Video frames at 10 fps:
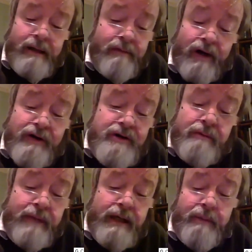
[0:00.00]
far
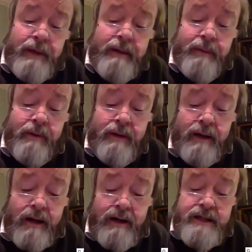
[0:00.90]
too many
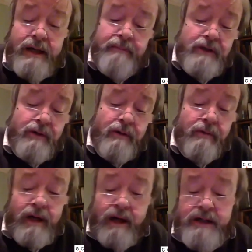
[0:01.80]
people are skeptical or
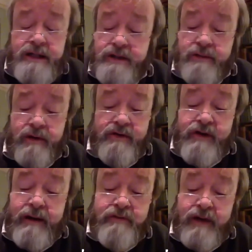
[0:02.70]
reluctant to
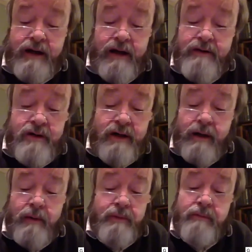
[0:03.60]
accept psychiatric
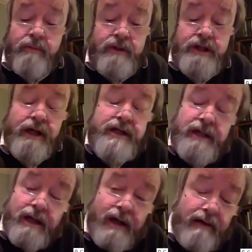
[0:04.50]
help that would change
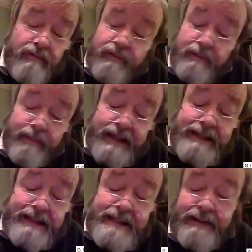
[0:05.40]
their life for the
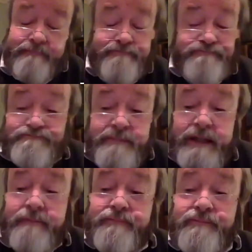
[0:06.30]
better. So, you
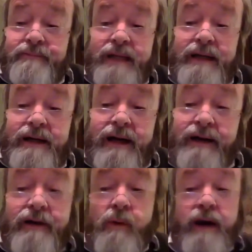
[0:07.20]
know, I
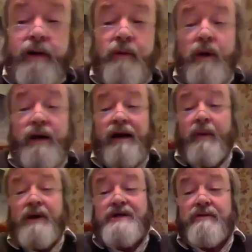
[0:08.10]
don't know why that
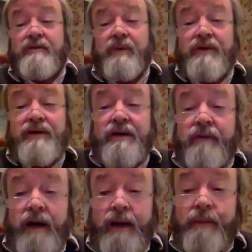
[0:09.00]
question was put in,
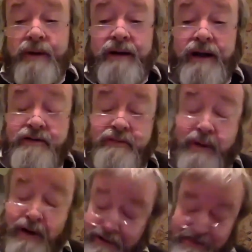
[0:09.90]
really, but that's
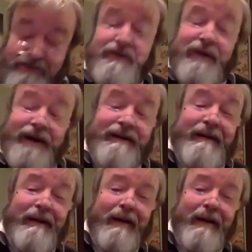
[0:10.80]
my answer to it.